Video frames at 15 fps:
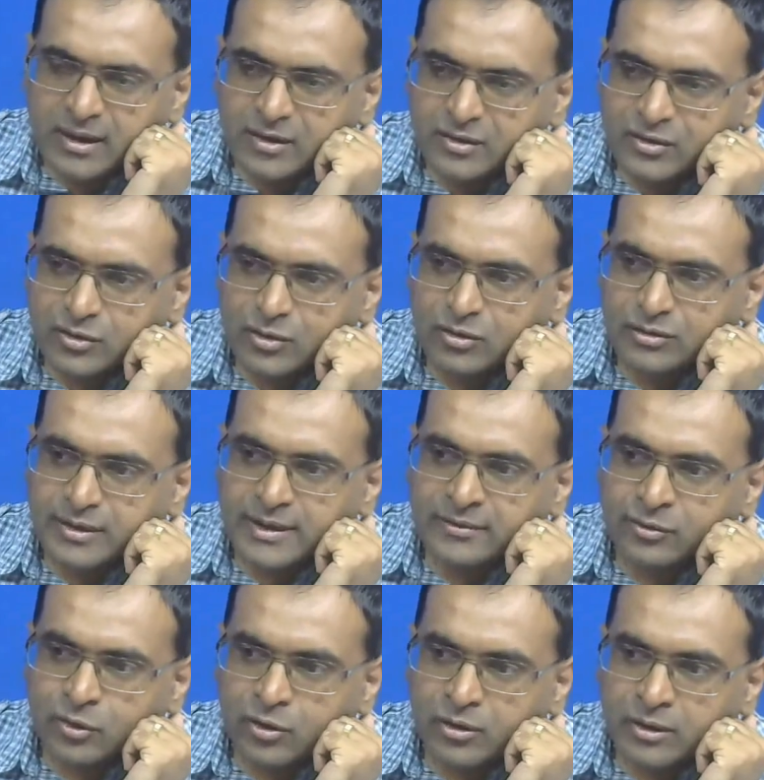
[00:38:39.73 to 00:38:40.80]
So
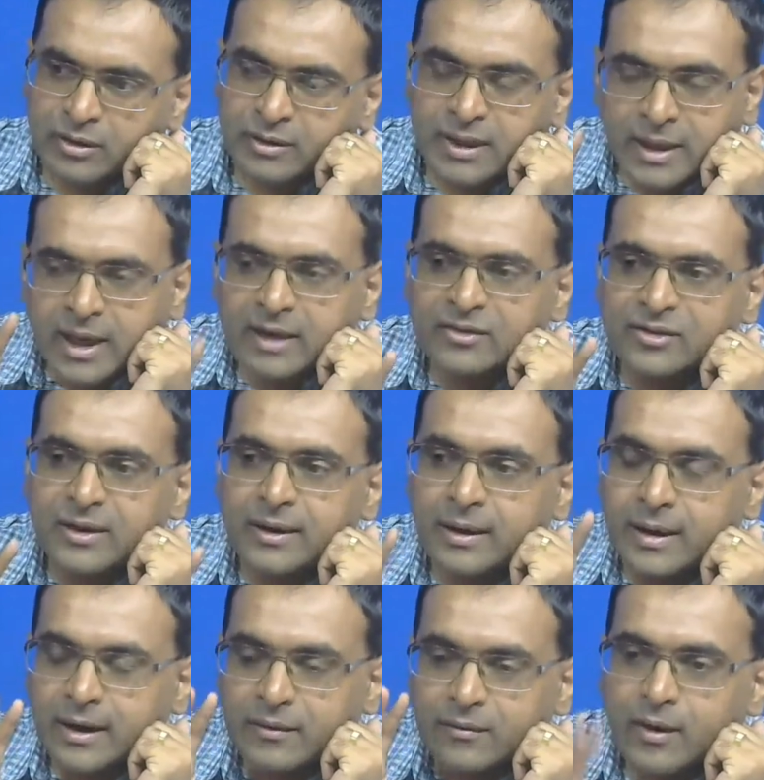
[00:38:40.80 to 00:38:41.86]
therefore, there are
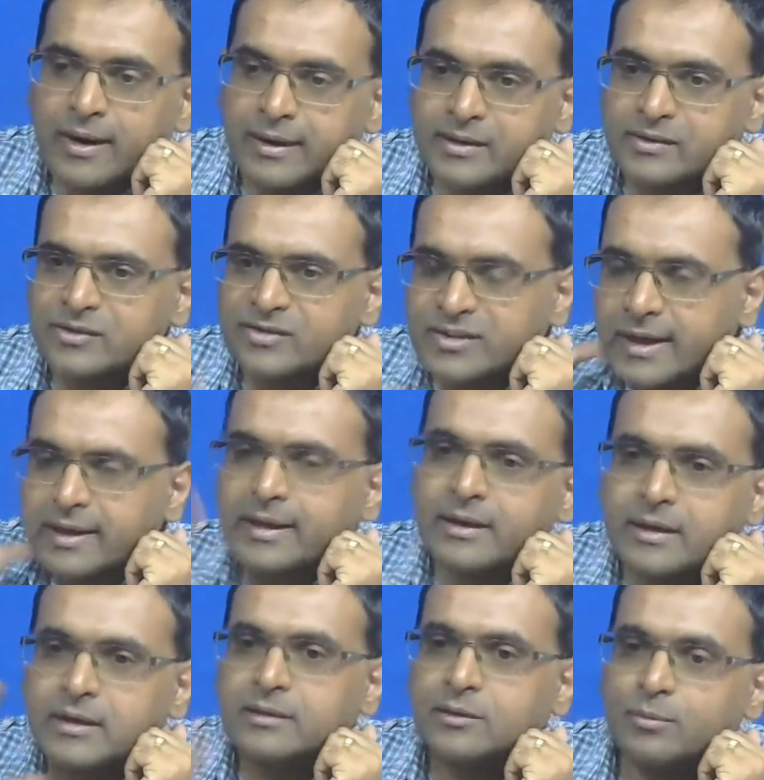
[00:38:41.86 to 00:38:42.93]
certain advantages
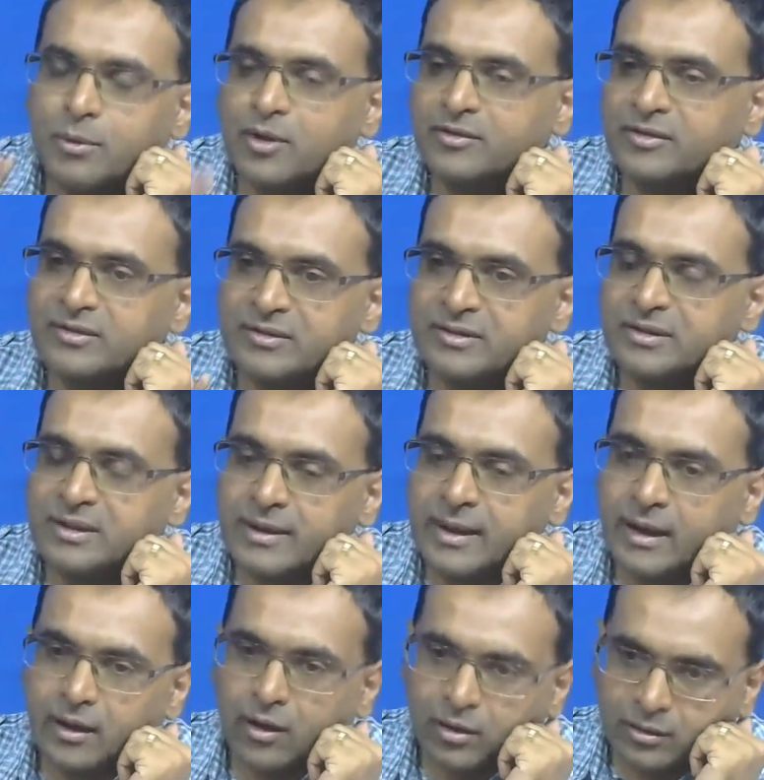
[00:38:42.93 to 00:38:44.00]
directly to process it in
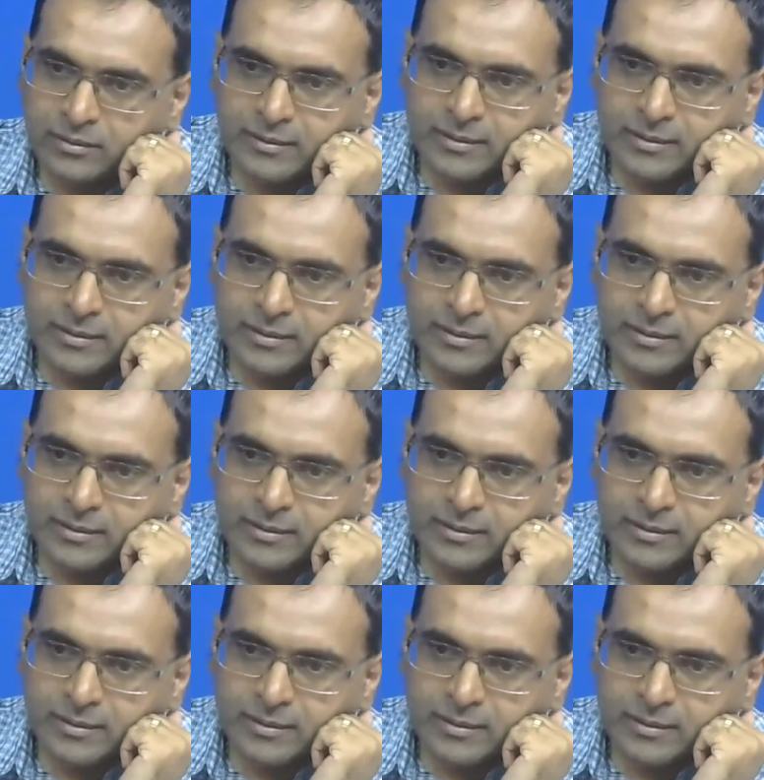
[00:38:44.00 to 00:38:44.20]
analog,